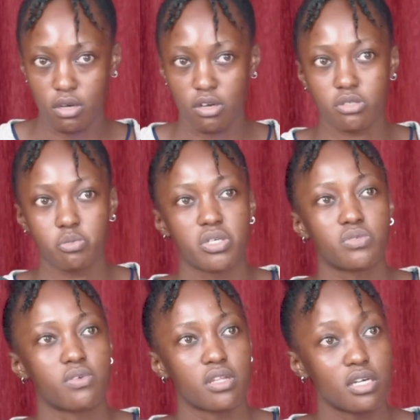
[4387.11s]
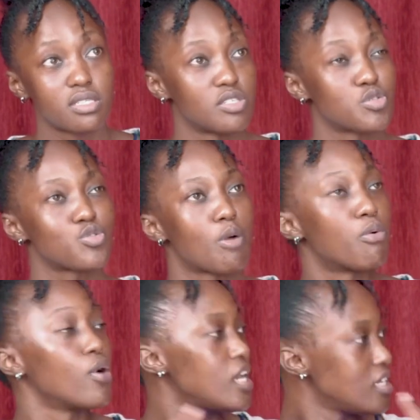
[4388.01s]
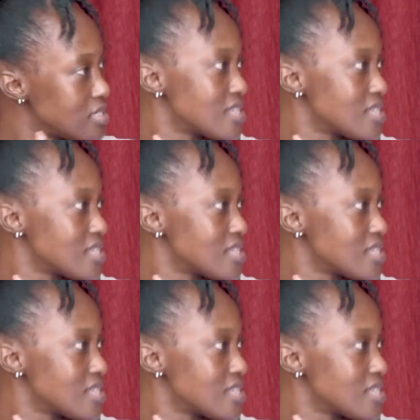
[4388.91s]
a space for that. There's also a police